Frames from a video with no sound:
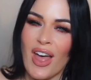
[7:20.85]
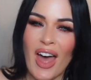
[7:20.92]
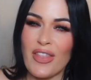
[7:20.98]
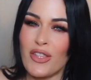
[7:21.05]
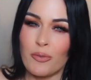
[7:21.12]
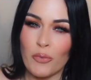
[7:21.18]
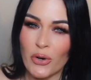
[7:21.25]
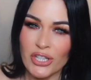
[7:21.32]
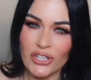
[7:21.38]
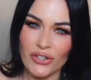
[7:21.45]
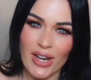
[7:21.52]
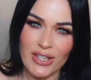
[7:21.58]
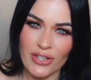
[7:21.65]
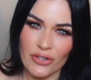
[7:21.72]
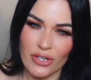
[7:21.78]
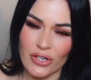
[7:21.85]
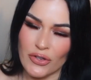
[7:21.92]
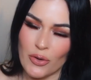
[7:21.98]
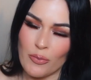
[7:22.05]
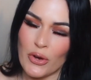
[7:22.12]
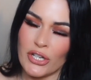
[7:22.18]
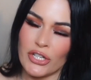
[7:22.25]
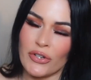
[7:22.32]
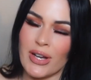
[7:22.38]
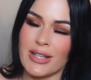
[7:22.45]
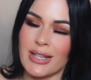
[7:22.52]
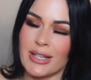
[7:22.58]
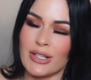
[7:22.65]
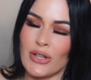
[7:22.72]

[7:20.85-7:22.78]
and their moisturizers are so moisturizing.